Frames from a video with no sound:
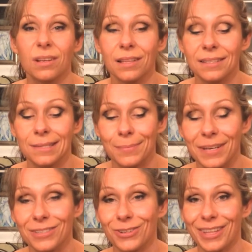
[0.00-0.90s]
at least a
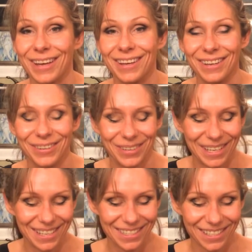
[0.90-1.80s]
picture of that when
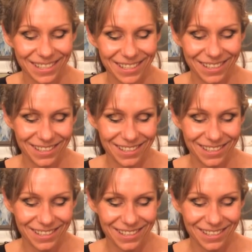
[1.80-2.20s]
it gets done.